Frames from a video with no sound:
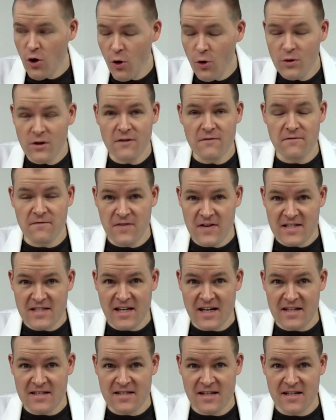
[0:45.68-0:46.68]
goal of
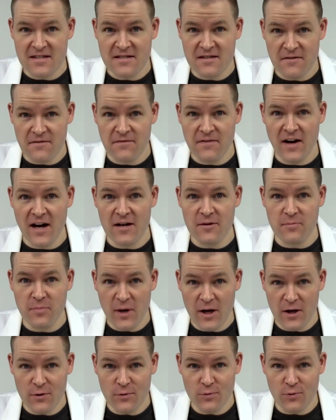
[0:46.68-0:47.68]
physics is to find
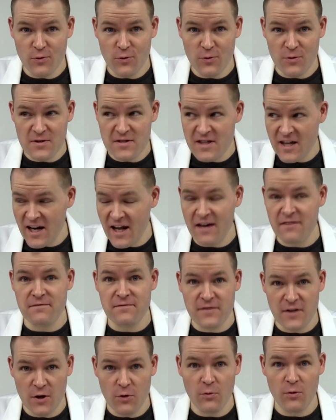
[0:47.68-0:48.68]
better rules that have
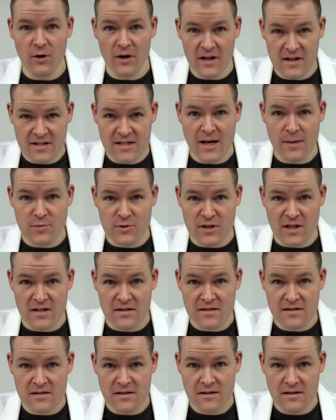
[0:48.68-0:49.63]
fewer exceptions.